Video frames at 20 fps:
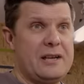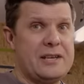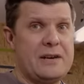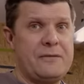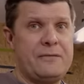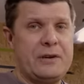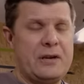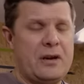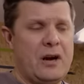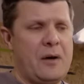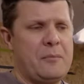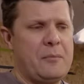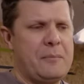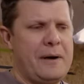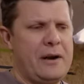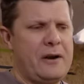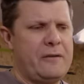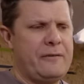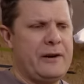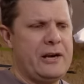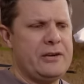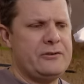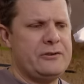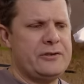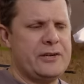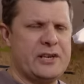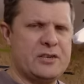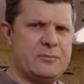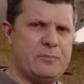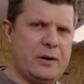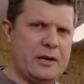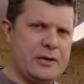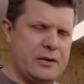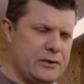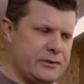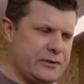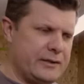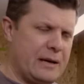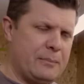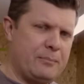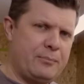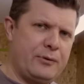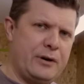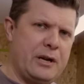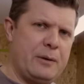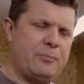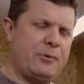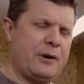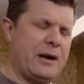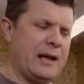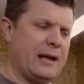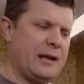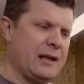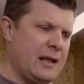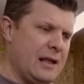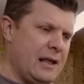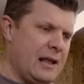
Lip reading: as every carbon manufacturer does, by using that pre-preg